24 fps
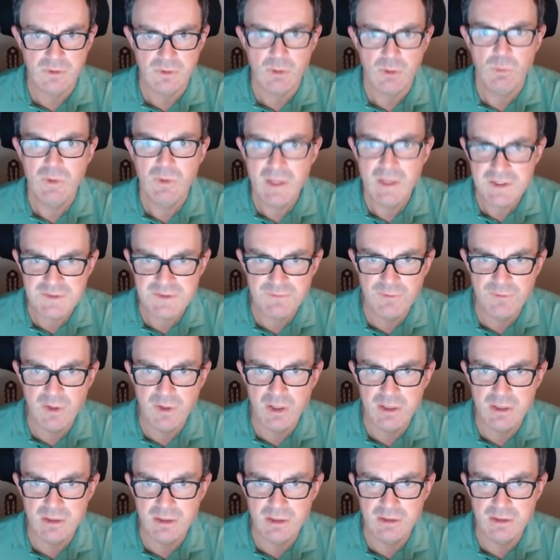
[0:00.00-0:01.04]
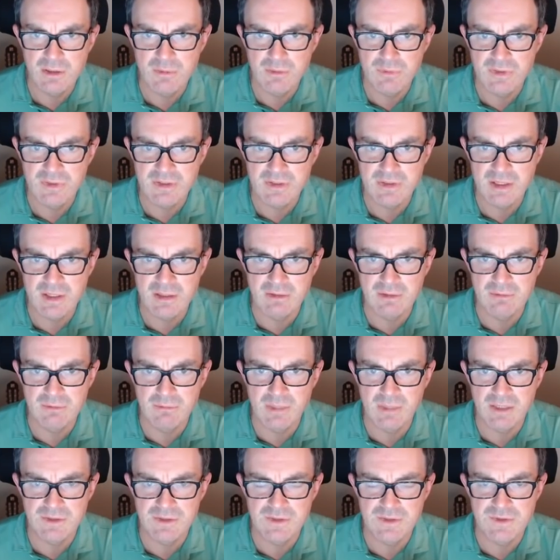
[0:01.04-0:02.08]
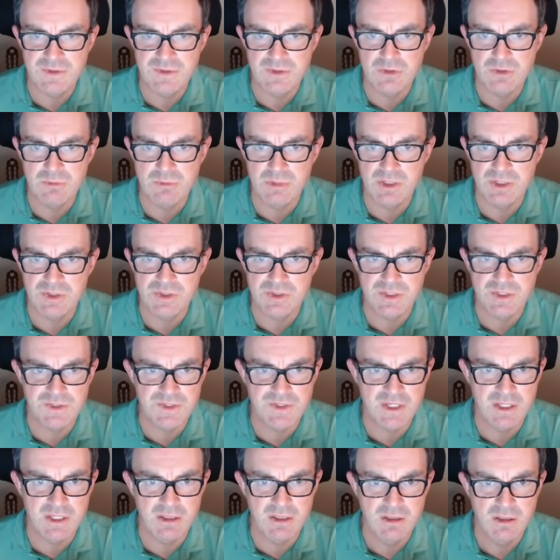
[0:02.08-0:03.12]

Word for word: Well, that's fine. I don't think that matters too much, does it?